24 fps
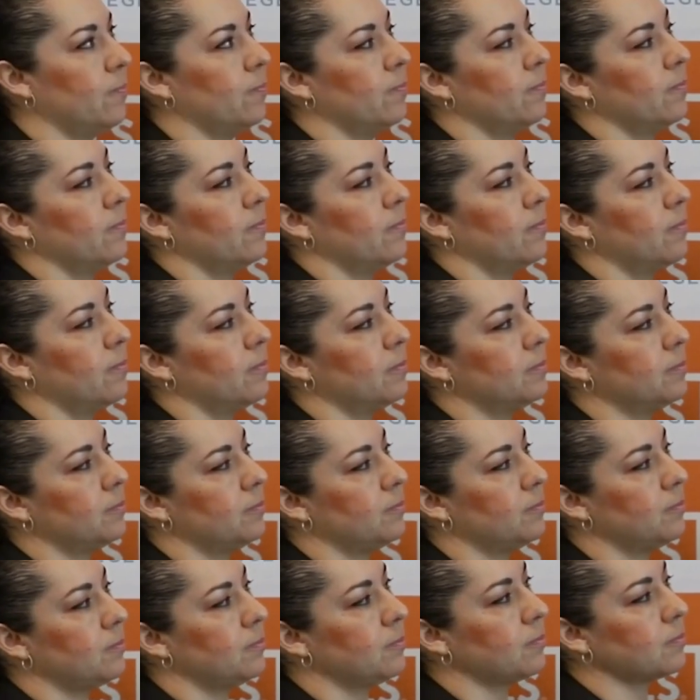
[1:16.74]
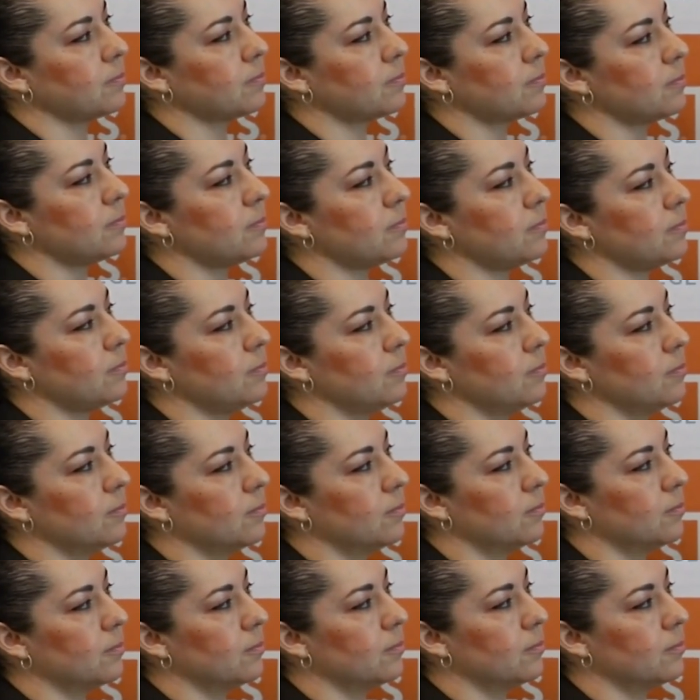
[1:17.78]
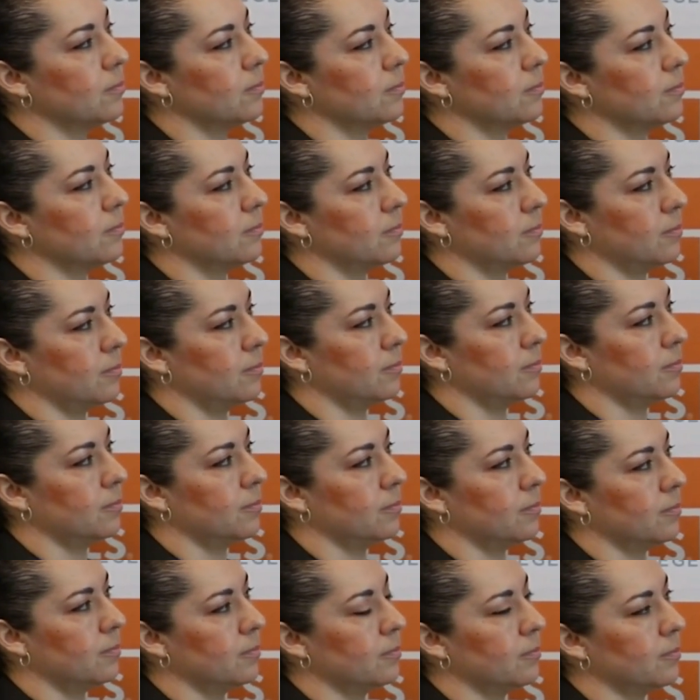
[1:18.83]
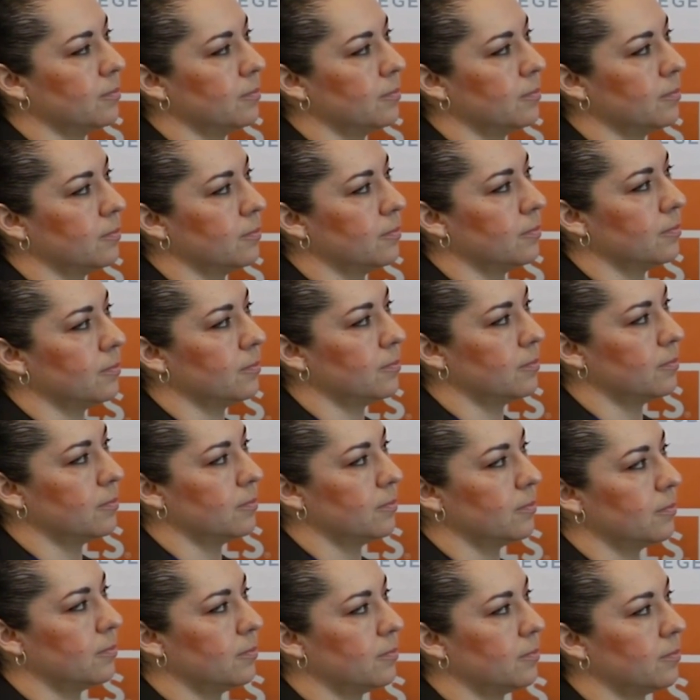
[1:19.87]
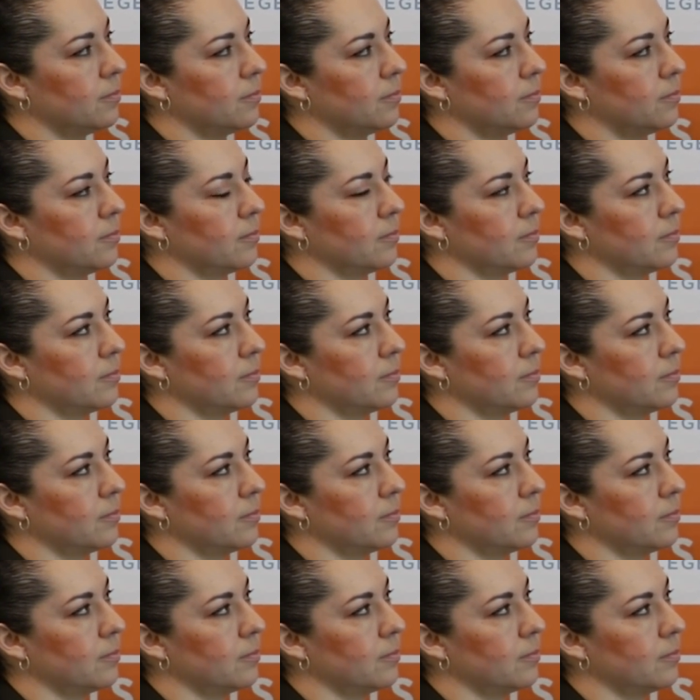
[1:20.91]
(silent)